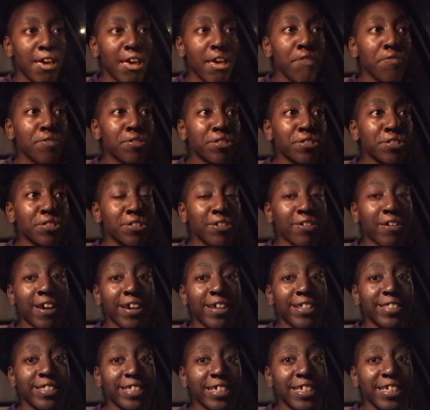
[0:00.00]
it was just
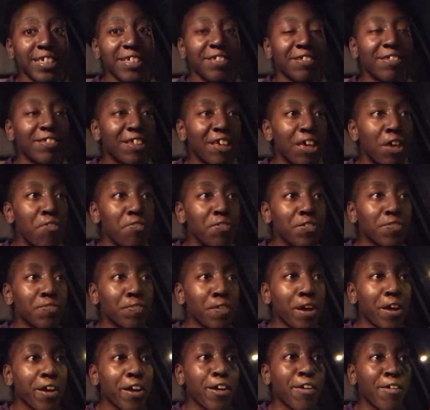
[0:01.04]
crazy. It was
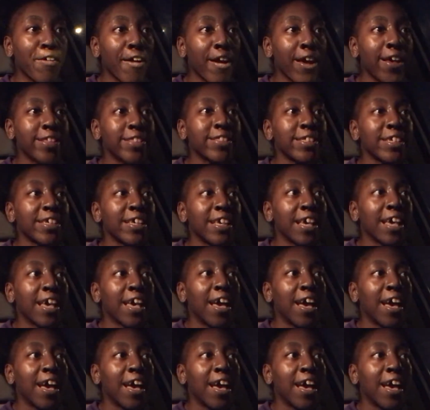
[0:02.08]
very crazy.